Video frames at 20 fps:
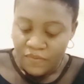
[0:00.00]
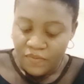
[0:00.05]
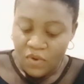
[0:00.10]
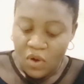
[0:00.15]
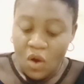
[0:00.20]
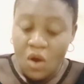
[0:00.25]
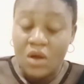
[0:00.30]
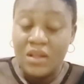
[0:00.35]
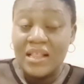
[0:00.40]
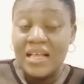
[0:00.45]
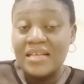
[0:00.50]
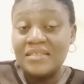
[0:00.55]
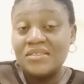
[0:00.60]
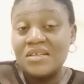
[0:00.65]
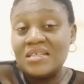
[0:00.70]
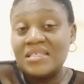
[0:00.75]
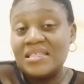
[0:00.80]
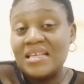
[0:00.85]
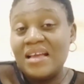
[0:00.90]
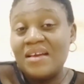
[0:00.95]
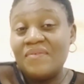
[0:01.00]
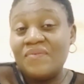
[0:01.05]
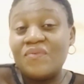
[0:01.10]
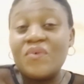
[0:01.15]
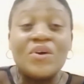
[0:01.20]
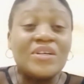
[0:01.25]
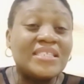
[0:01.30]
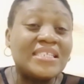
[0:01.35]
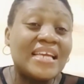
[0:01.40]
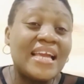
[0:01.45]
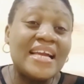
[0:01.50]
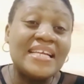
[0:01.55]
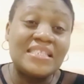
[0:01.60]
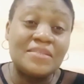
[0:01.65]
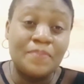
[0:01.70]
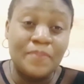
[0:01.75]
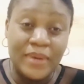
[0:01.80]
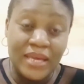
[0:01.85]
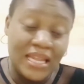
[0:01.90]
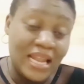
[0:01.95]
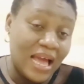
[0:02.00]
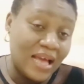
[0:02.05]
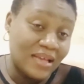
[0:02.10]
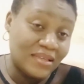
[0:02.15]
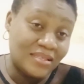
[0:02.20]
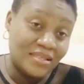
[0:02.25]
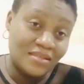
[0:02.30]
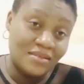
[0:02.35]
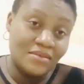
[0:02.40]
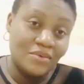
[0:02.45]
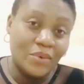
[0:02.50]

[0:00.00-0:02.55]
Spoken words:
or let's just say 48 pillars.